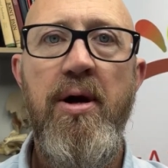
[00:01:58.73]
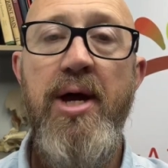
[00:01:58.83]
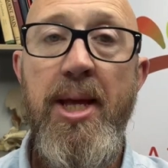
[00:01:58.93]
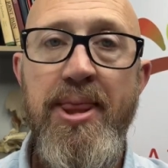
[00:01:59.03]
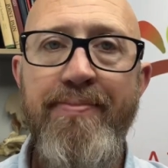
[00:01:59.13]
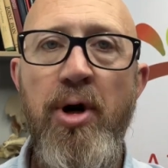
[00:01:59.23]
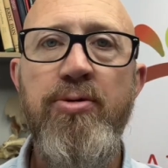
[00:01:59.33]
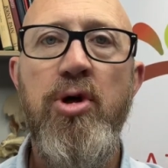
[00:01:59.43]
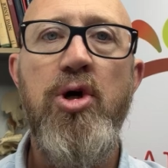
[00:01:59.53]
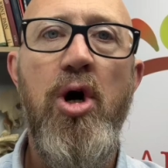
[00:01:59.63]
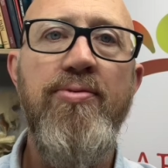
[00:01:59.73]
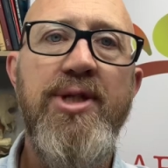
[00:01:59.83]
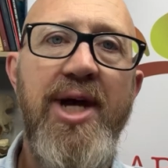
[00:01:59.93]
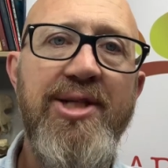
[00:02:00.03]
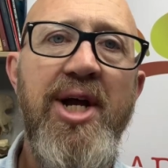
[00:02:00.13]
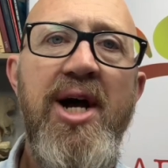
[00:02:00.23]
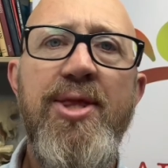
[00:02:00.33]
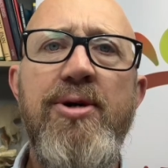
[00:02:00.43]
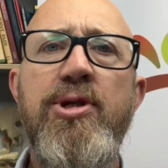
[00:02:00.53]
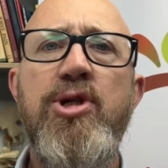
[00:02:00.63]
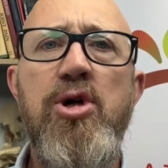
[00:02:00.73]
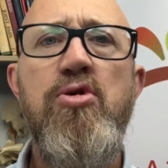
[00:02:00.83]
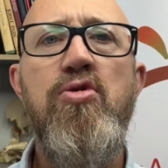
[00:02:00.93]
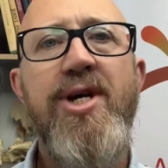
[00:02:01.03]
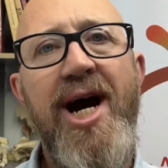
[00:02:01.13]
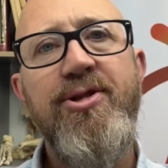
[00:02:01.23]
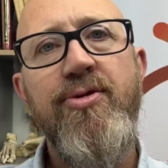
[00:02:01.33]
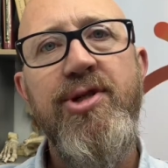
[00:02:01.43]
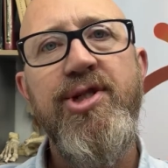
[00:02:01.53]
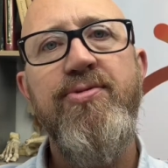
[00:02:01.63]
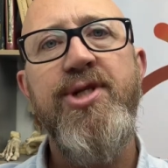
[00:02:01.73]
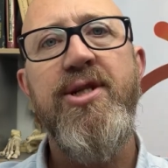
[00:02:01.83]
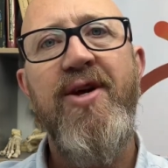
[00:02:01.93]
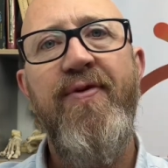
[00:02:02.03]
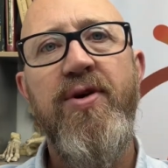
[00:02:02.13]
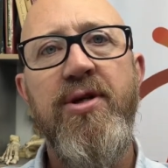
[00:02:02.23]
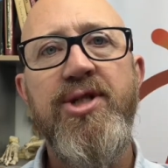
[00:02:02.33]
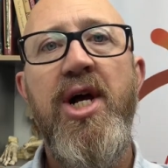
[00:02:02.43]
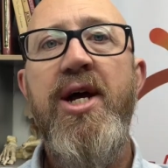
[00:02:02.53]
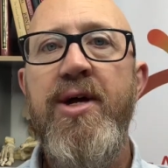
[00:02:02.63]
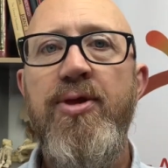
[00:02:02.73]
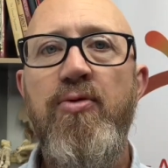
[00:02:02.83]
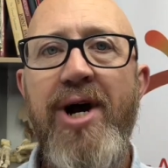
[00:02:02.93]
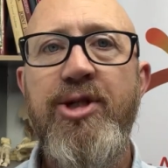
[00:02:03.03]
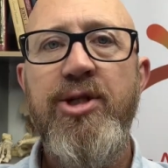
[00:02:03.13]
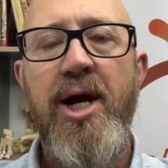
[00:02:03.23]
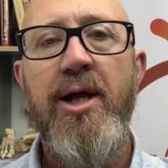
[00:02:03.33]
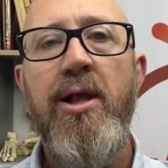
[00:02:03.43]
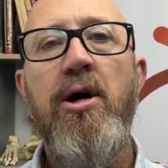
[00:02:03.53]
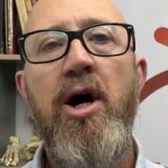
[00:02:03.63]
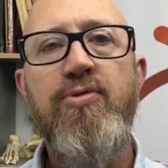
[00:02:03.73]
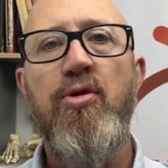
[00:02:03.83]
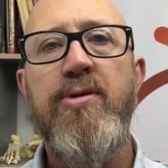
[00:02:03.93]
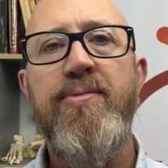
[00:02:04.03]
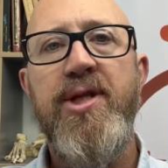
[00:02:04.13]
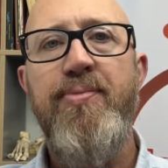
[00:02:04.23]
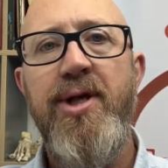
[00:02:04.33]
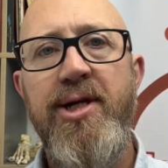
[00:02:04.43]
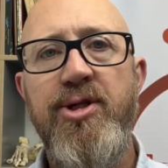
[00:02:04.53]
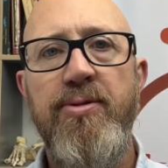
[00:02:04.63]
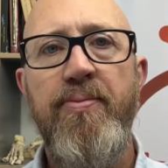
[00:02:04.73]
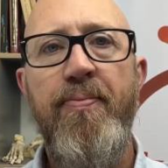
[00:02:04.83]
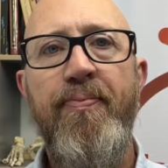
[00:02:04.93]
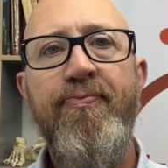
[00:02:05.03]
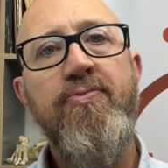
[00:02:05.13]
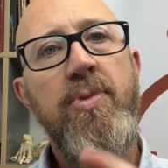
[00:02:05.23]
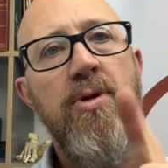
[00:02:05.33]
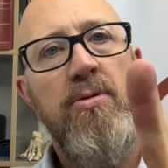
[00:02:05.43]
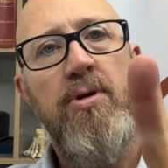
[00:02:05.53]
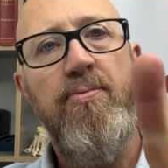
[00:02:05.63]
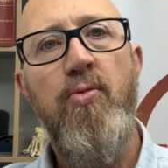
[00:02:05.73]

In the modern context, there are two categories of significance in the rationale of joint manipulation. Number